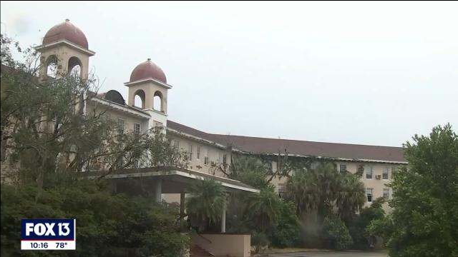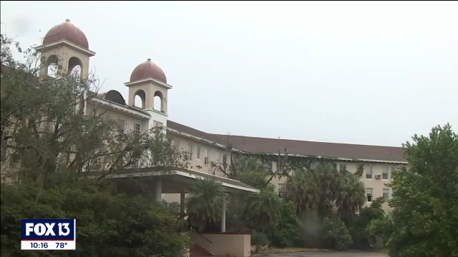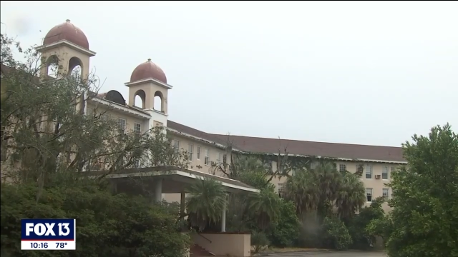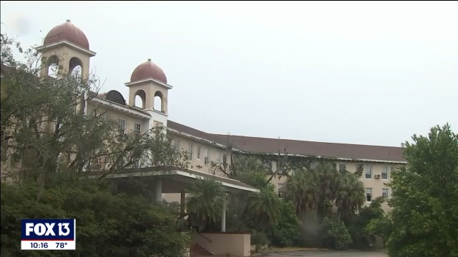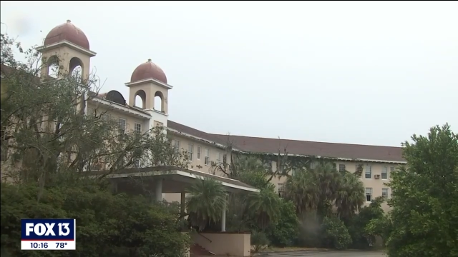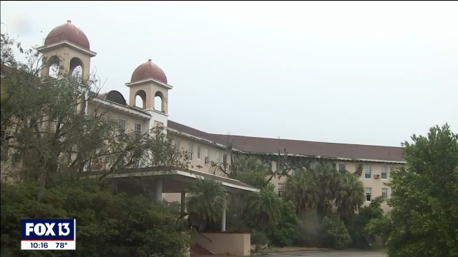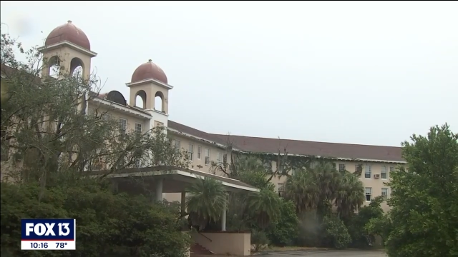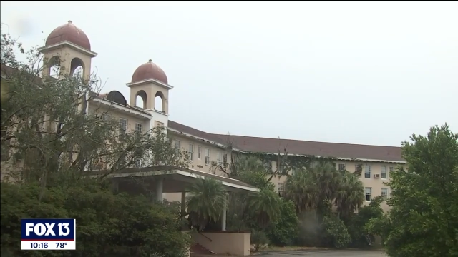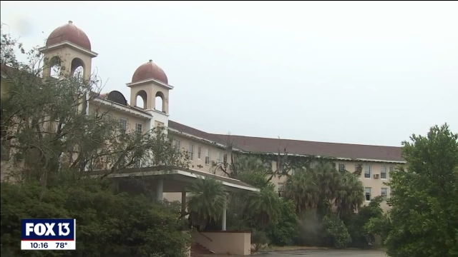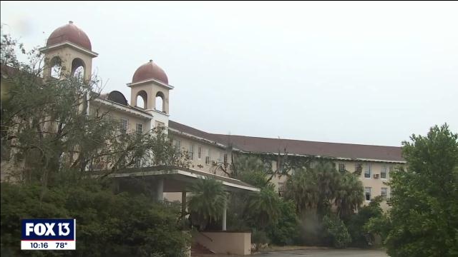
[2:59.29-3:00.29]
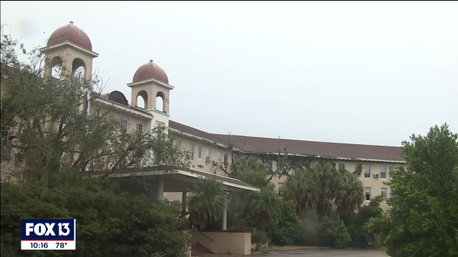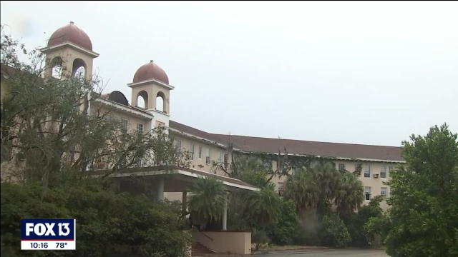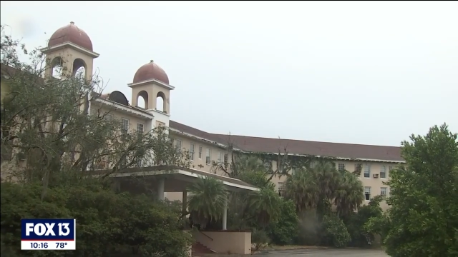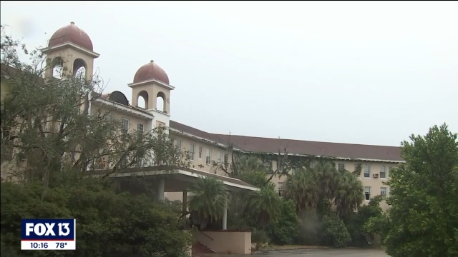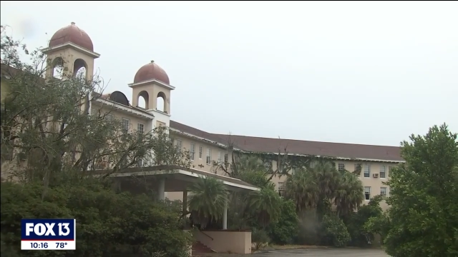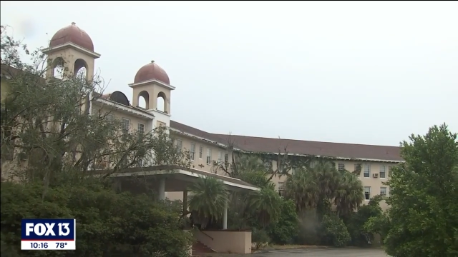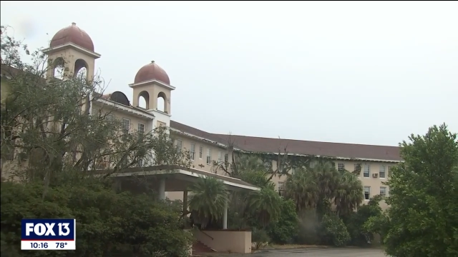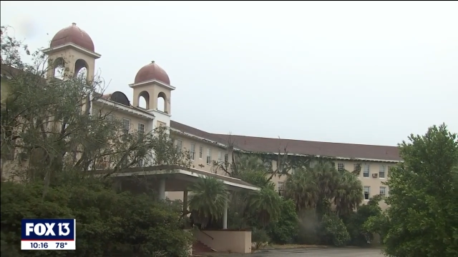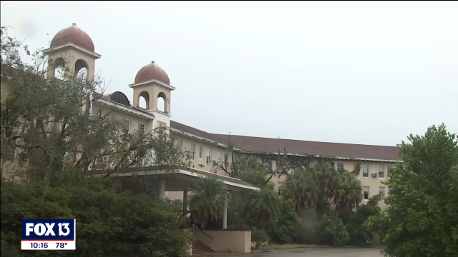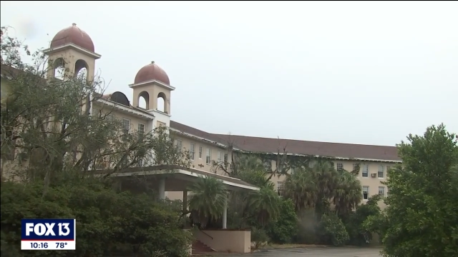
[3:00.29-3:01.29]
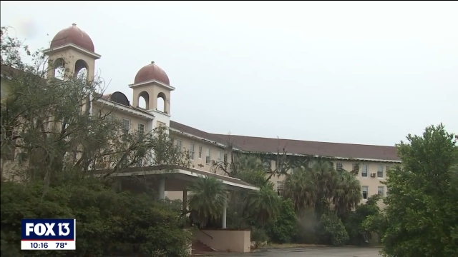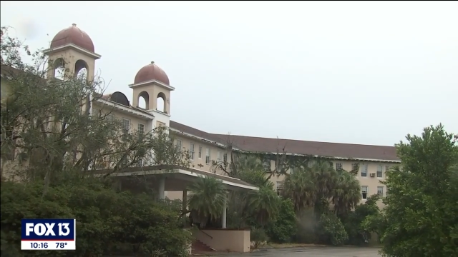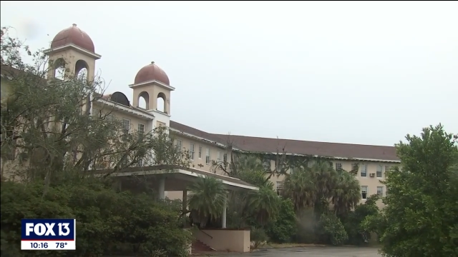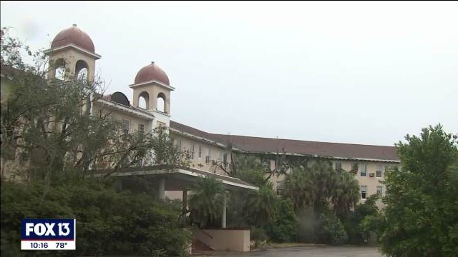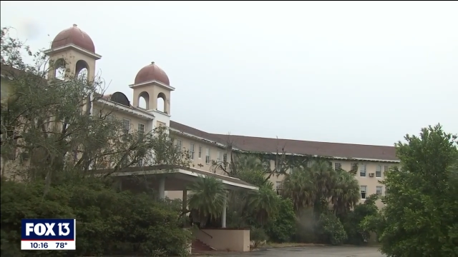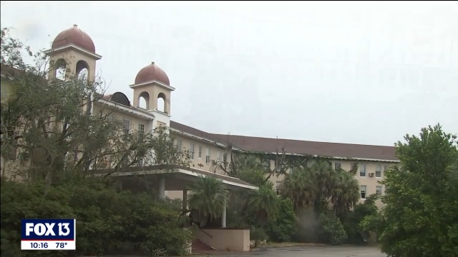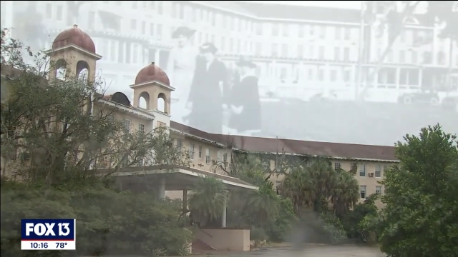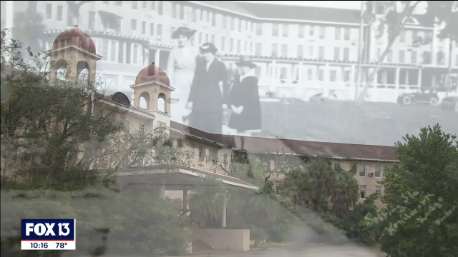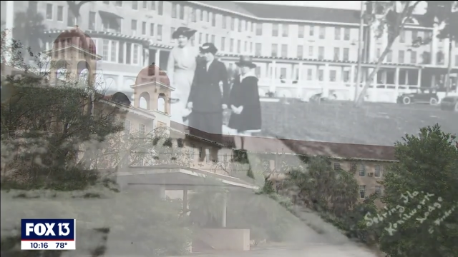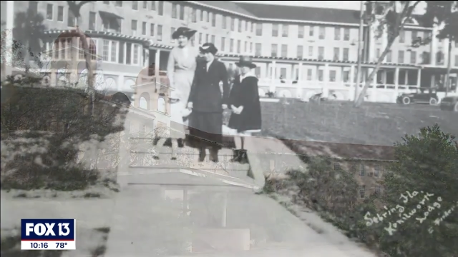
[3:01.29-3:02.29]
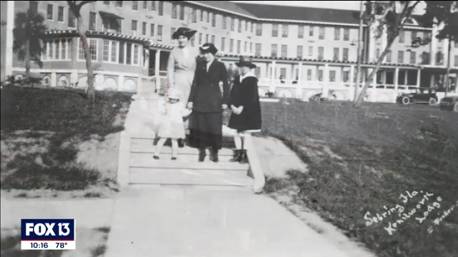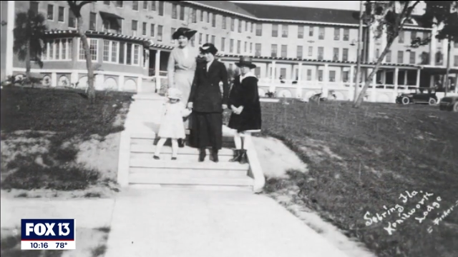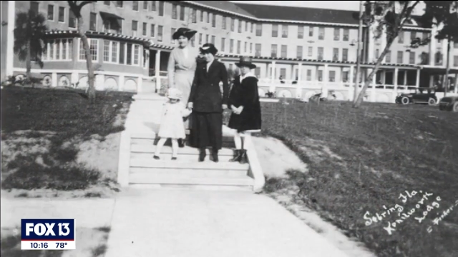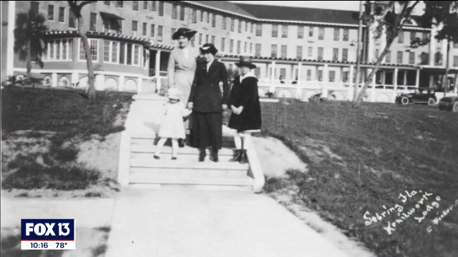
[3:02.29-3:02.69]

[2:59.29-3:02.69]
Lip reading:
[unreadable: no face in view]